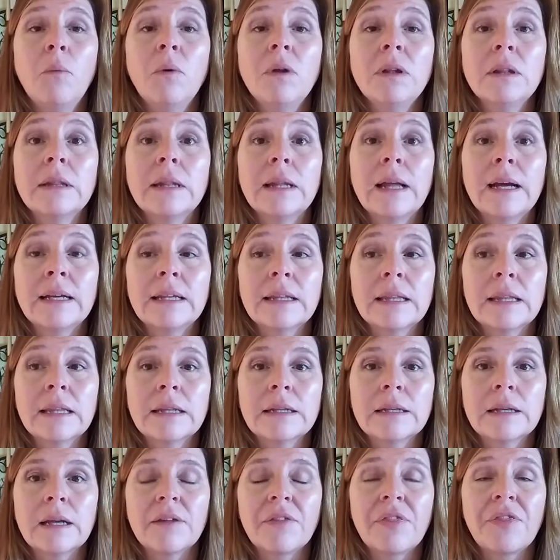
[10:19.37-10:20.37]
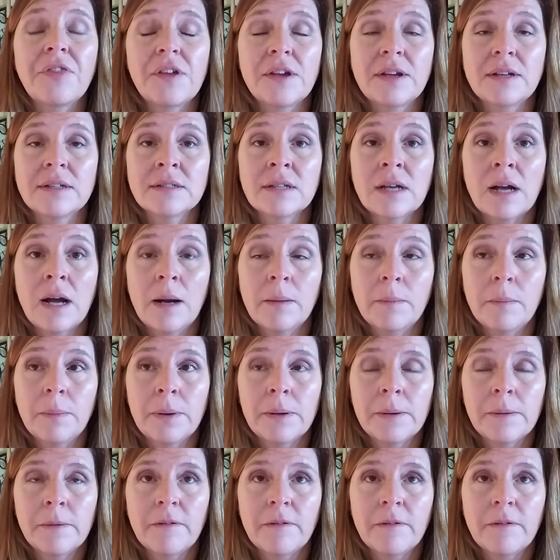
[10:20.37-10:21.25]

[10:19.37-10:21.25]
will lighten things up